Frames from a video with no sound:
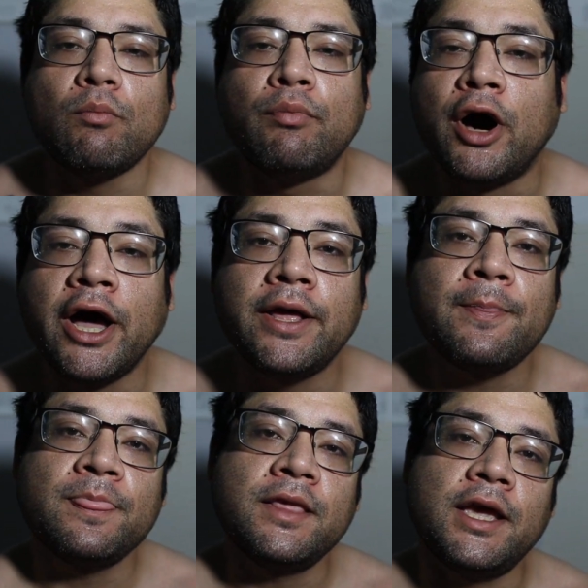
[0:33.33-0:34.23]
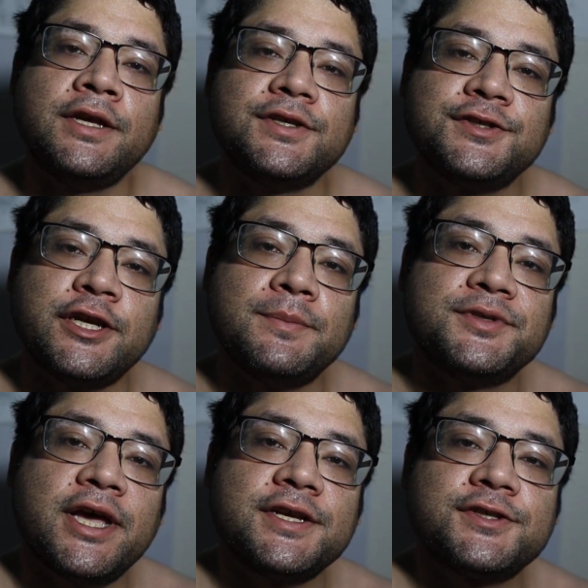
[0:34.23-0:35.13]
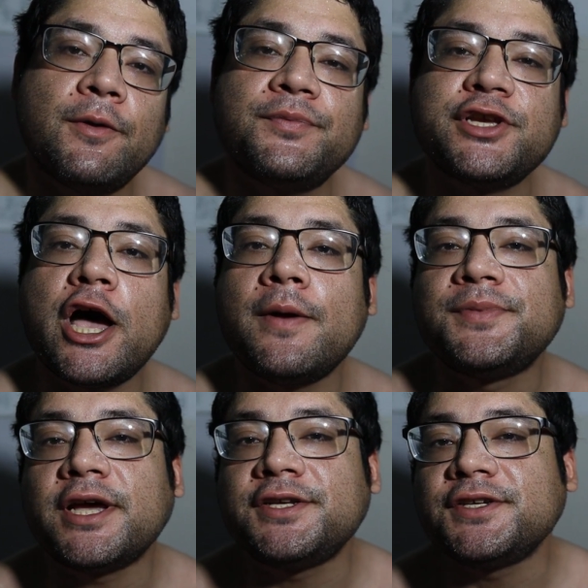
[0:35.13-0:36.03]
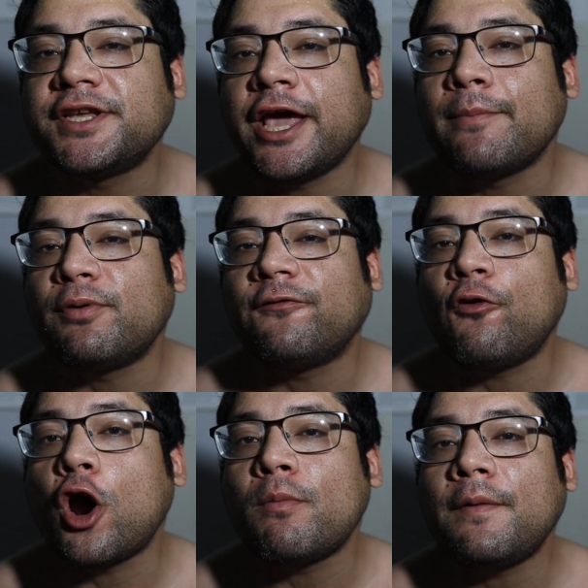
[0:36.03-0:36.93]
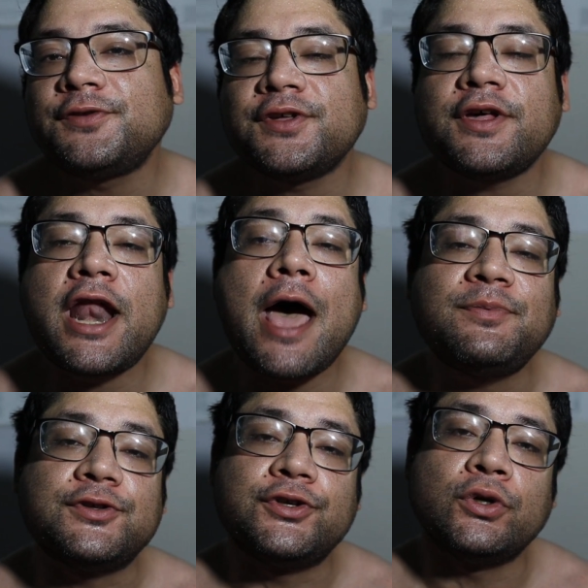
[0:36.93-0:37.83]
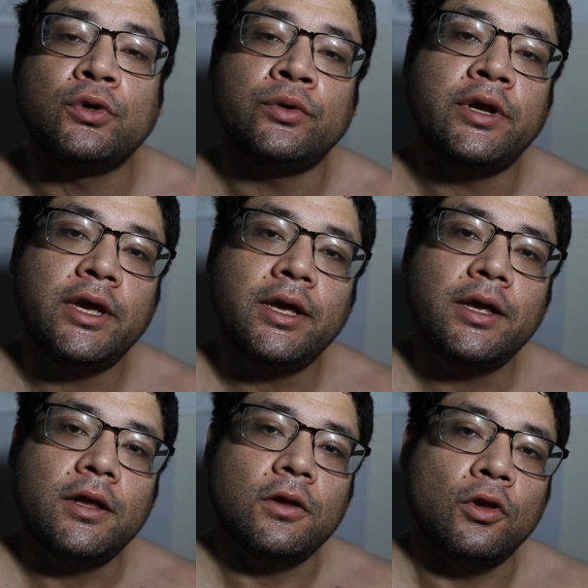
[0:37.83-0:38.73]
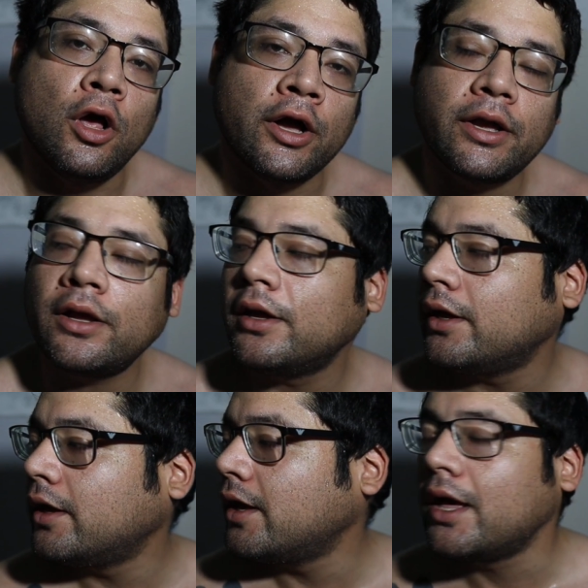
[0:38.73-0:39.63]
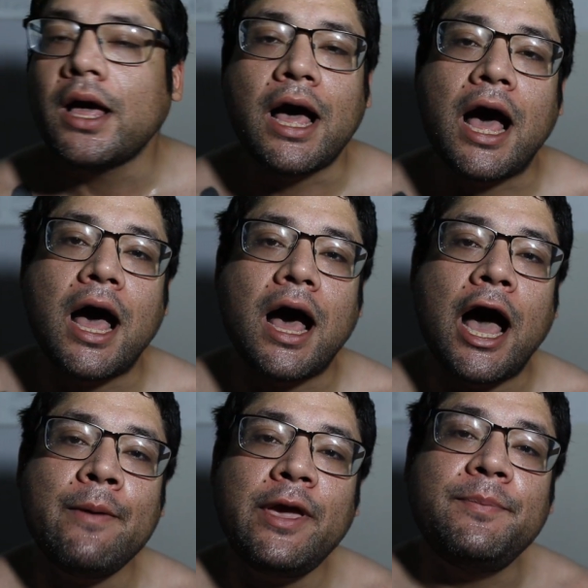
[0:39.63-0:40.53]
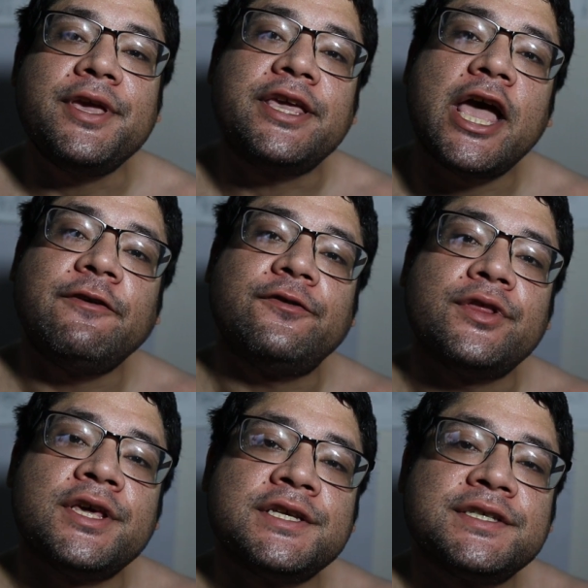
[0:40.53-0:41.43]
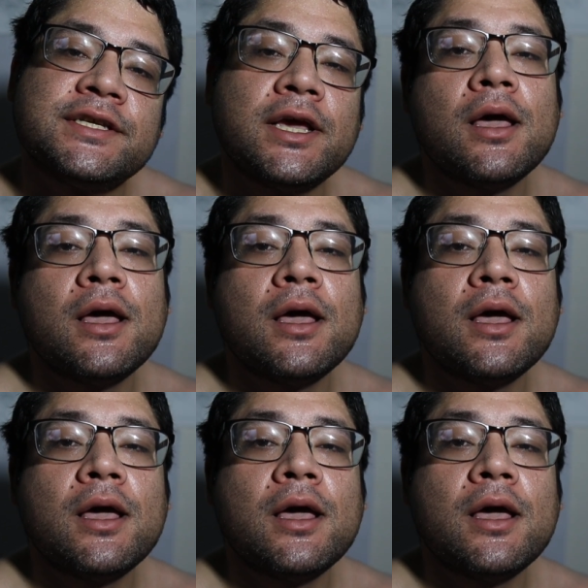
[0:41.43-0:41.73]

But it just seems like sometimes I just can't perform up to that aptitude. Look, I may be gay for this,